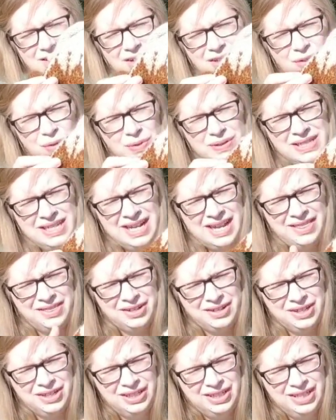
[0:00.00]
called Golden
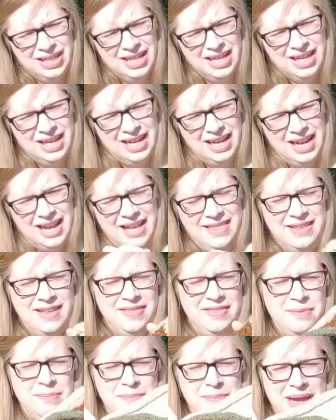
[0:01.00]
Heather. And
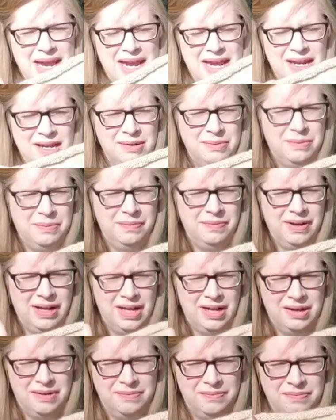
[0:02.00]
then the
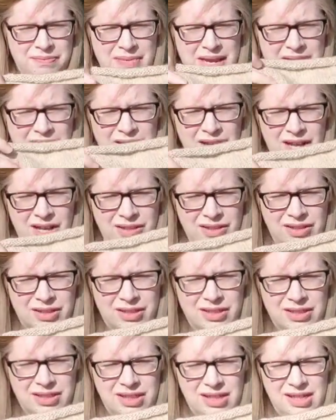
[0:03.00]
main
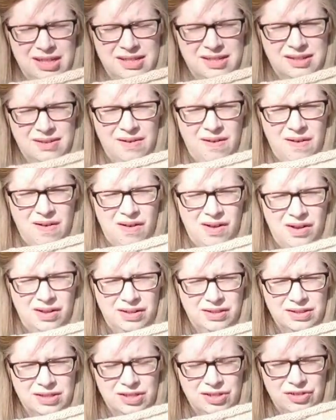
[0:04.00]
color is
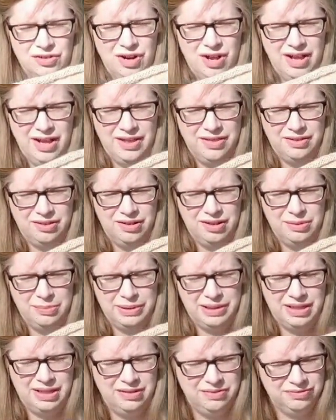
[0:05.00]
called Straw Heather, I
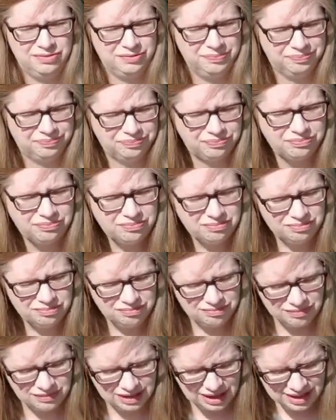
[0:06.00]
believe.
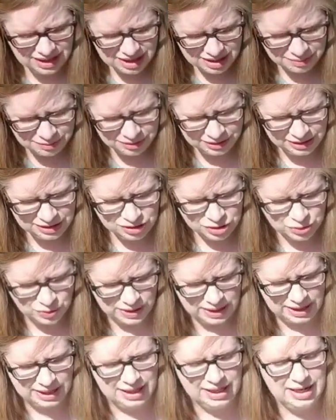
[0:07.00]
And I'm really
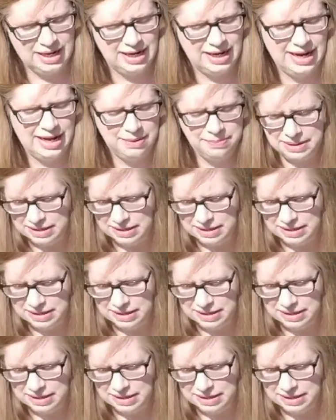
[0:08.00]
enjoying it. And I had